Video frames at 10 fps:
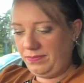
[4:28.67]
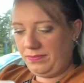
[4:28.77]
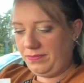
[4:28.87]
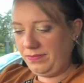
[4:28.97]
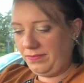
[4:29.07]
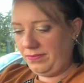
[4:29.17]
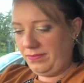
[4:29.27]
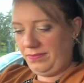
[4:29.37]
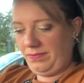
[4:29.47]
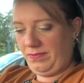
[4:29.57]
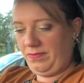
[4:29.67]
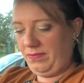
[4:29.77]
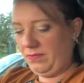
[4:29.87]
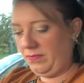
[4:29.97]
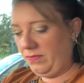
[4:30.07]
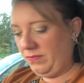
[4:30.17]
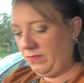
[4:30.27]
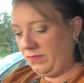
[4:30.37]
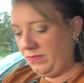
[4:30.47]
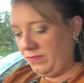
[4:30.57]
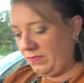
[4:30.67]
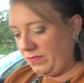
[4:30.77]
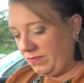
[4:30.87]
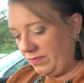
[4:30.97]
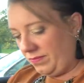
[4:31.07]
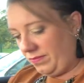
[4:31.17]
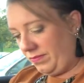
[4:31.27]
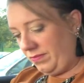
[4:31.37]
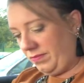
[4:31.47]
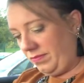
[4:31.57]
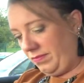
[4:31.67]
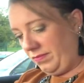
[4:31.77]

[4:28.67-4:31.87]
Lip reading: (not speaking)